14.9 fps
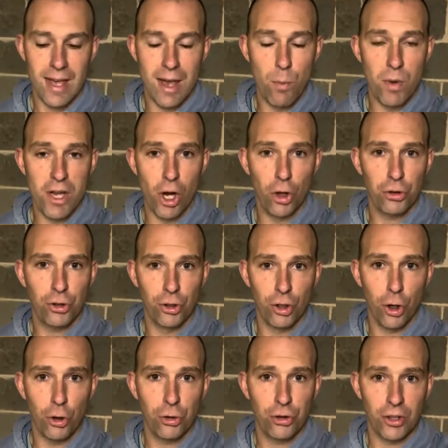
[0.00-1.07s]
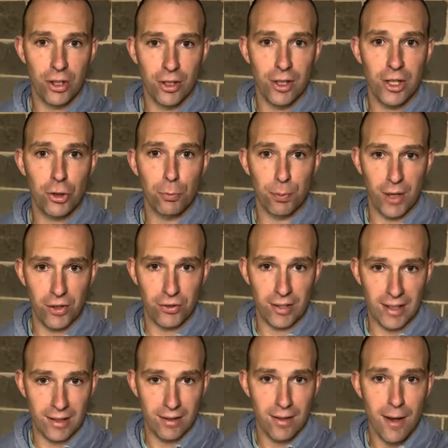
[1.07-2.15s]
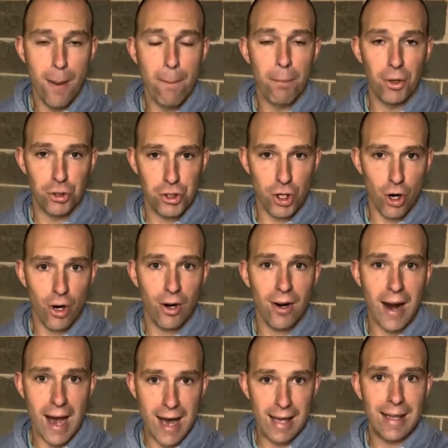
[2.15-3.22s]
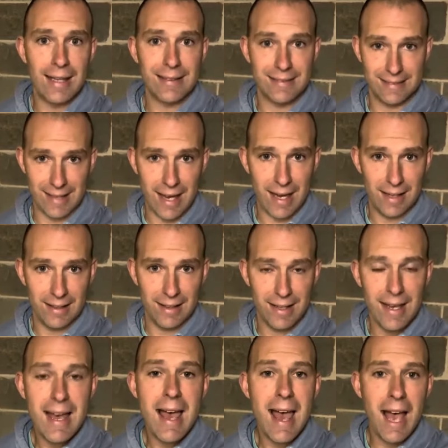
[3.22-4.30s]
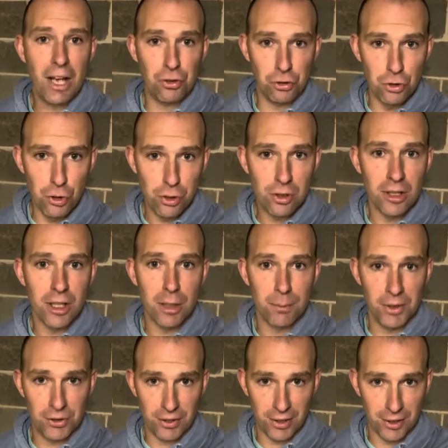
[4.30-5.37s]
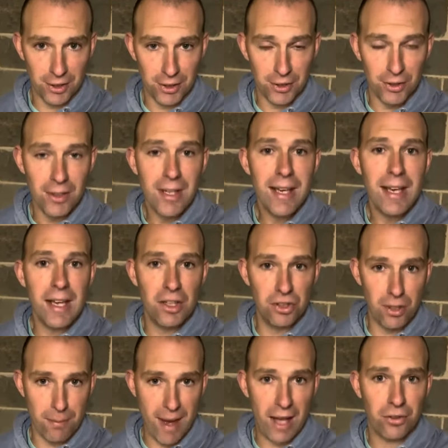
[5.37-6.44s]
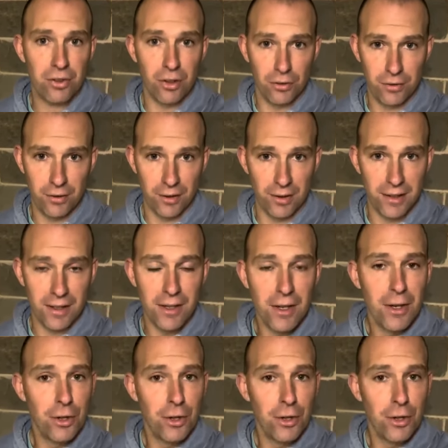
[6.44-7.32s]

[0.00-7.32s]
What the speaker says: And we also know Syria's president, Bashar al-Assad, has nuclear material in Damascus, Syria.